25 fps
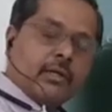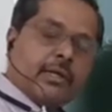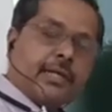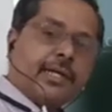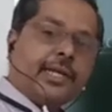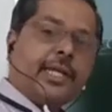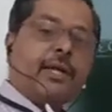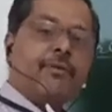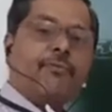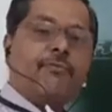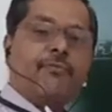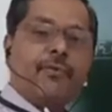
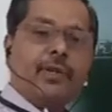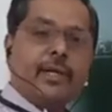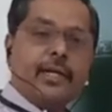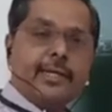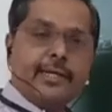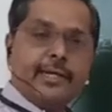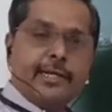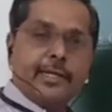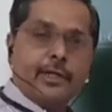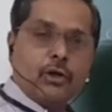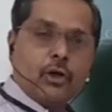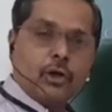
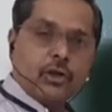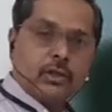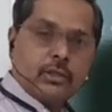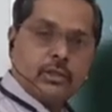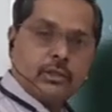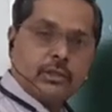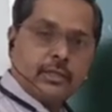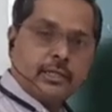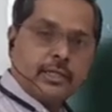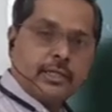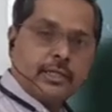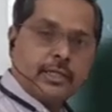Definitely not.
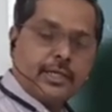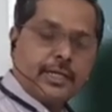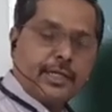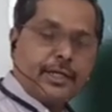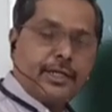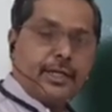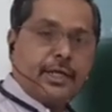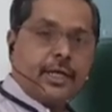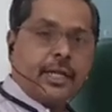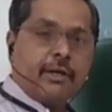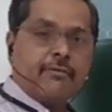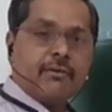
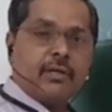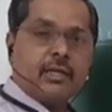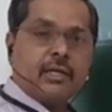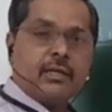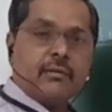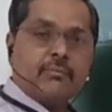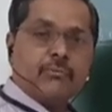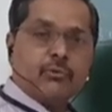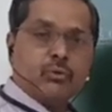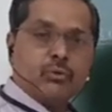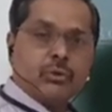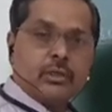It never
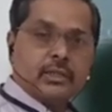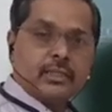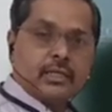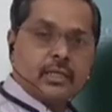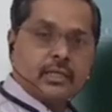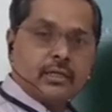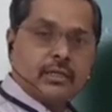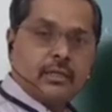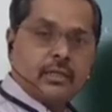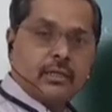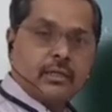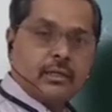comes to the
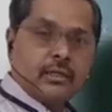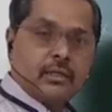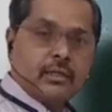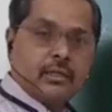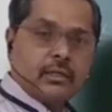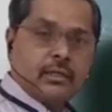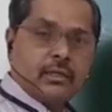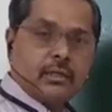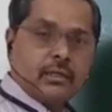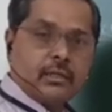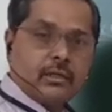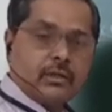circle,
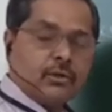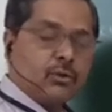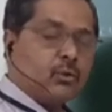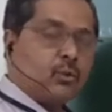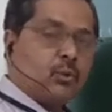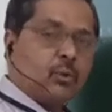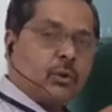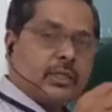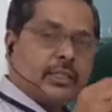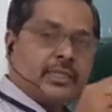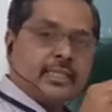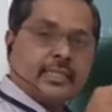
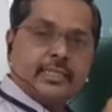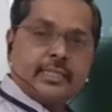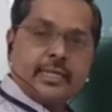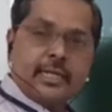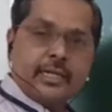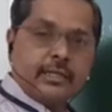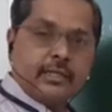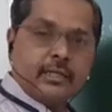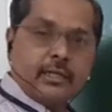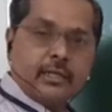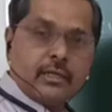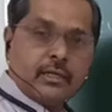towards the
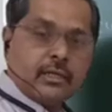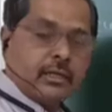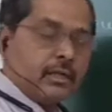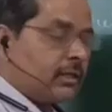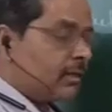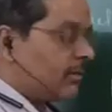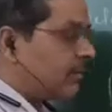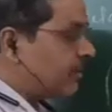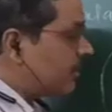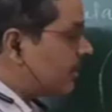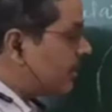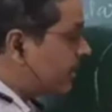center.
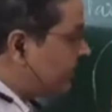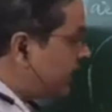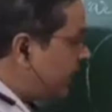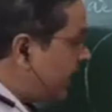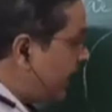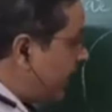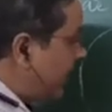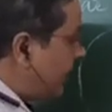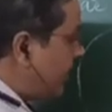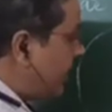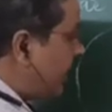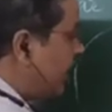
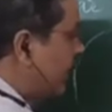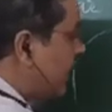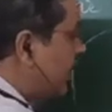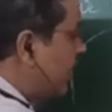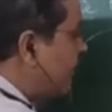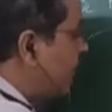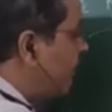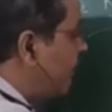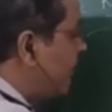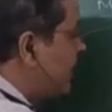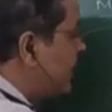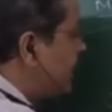Then
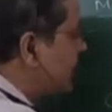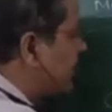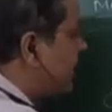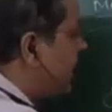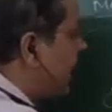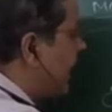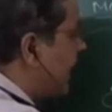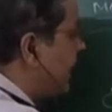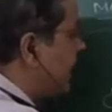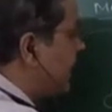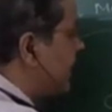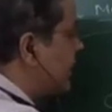in which
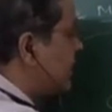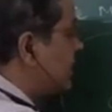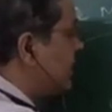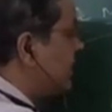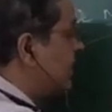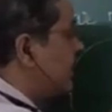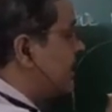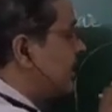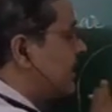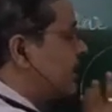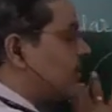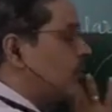
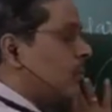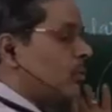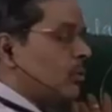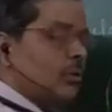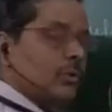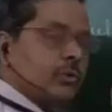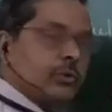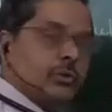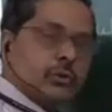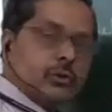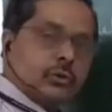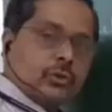direction it
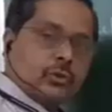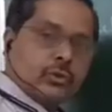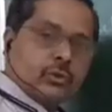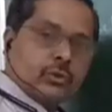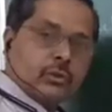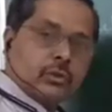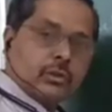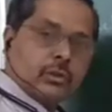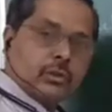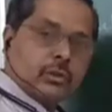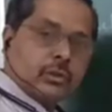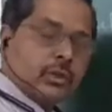goes?
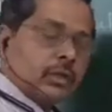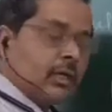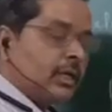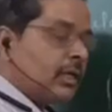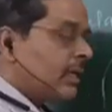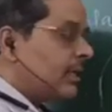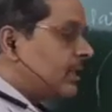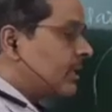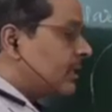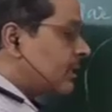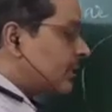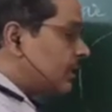
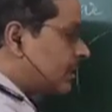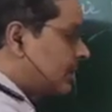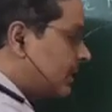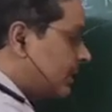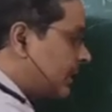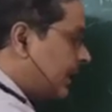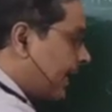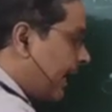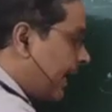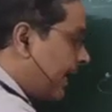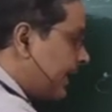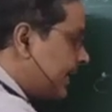The
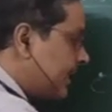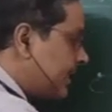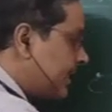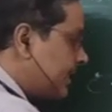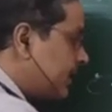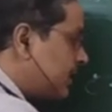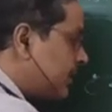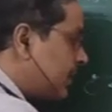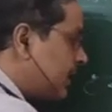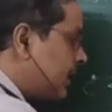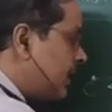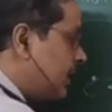
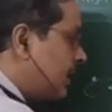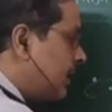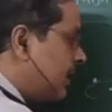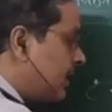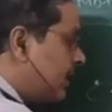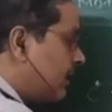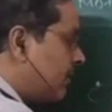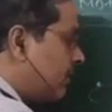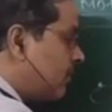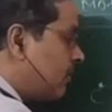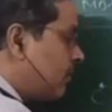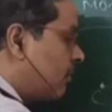
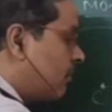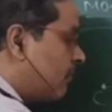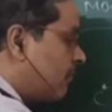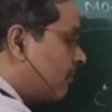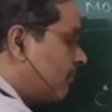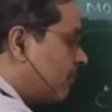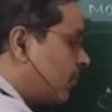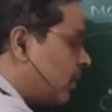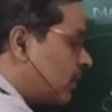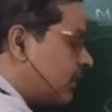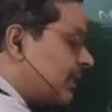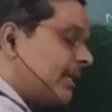direction,
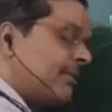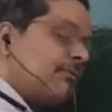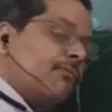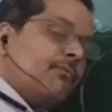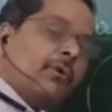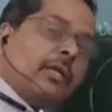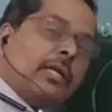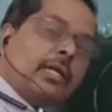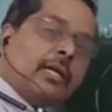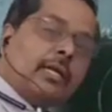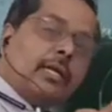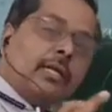for that
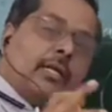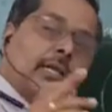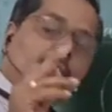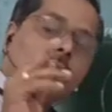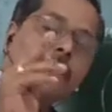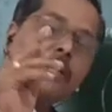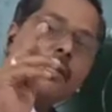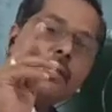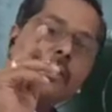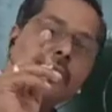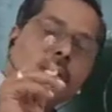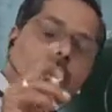
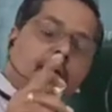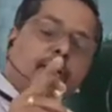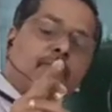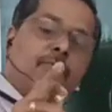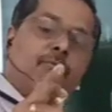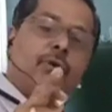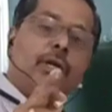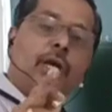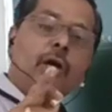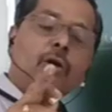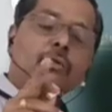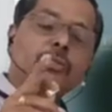
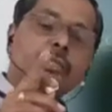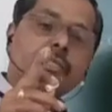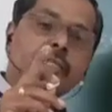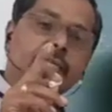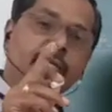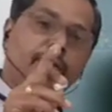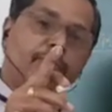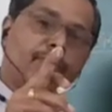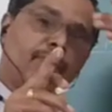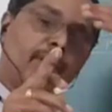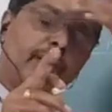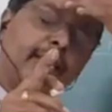we have
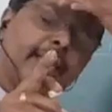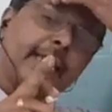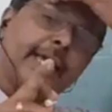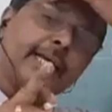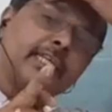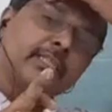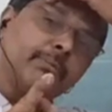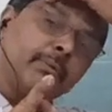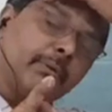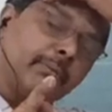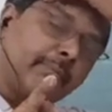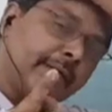seen one
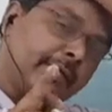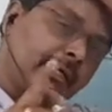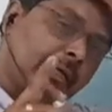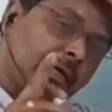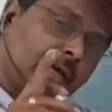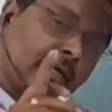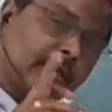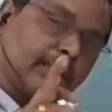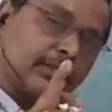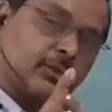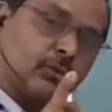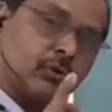experiment
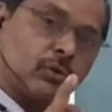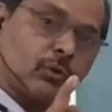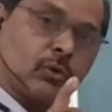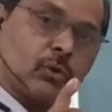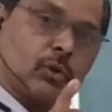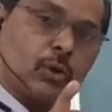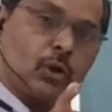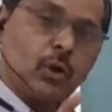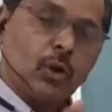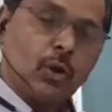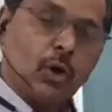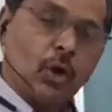
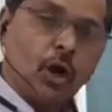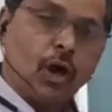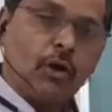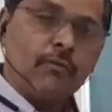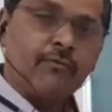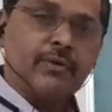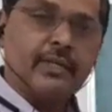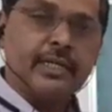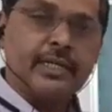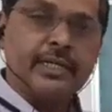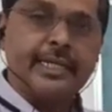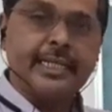also
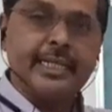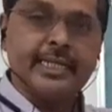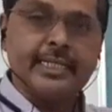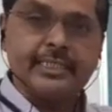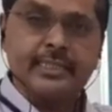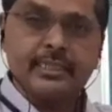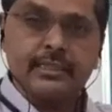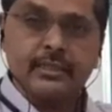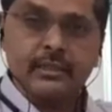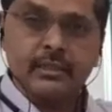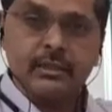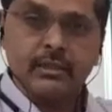of a
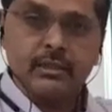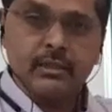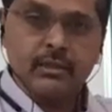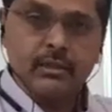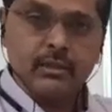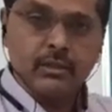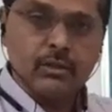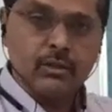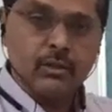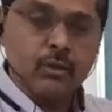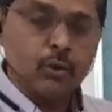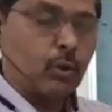disc,
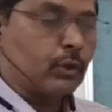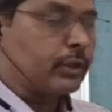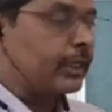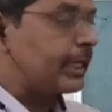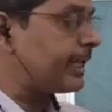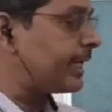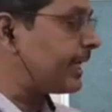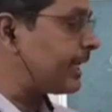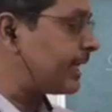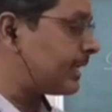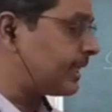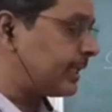
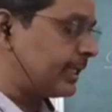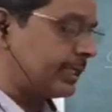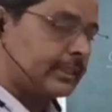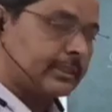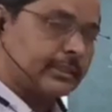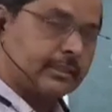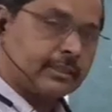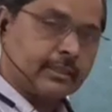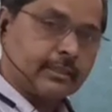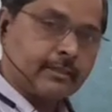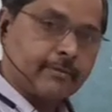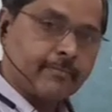rotating
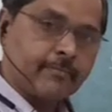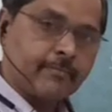disc.